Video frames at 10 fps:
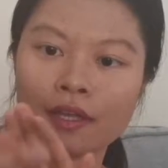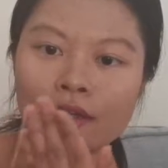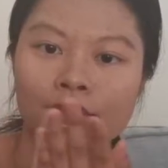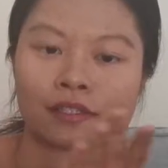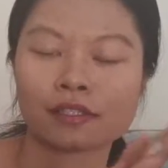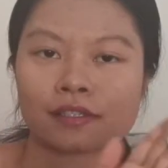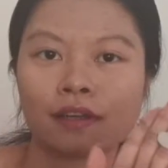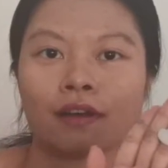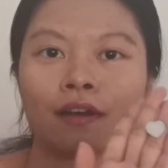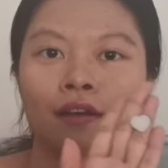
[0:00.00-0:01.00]
And this is
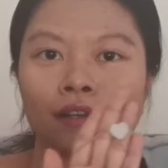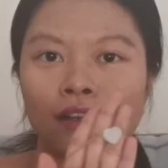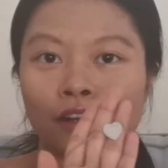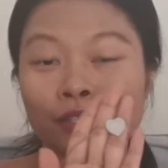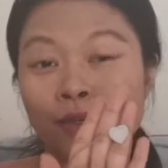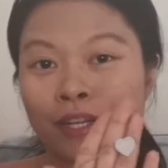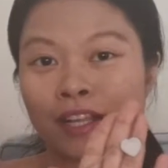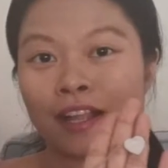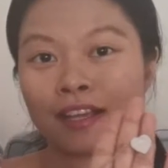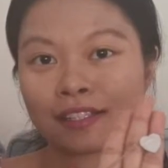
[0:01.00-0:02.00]
also a
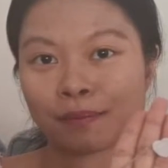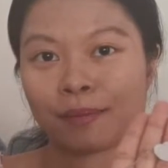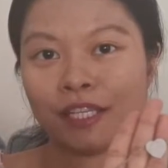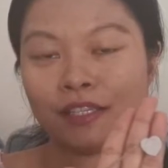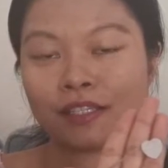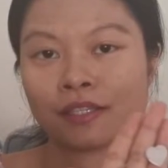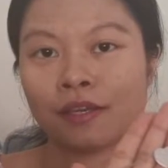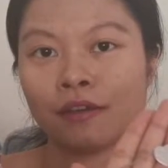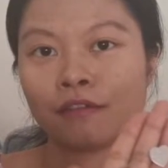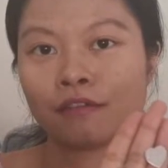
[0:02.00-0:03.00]
classic piece
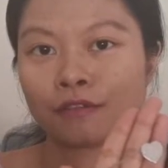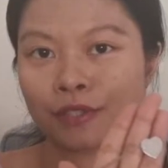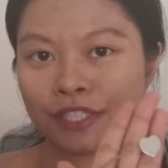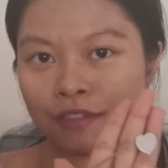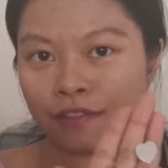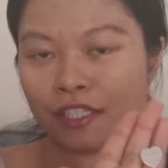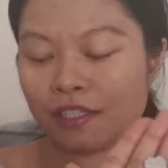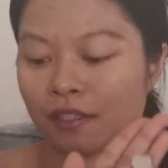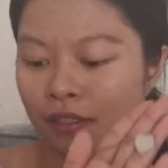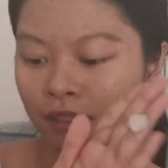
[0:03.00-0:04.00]
for
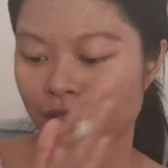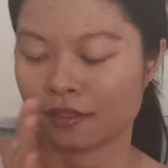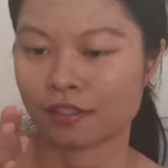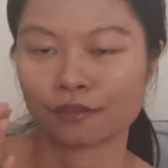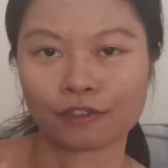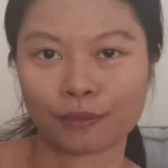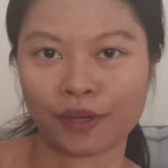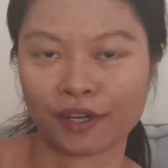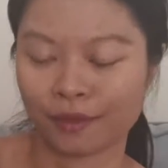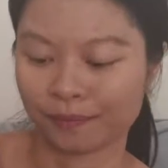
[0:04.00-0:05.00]
Tiffany
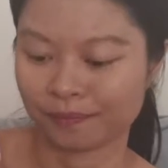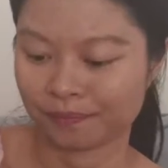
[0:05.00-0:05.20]
silverware.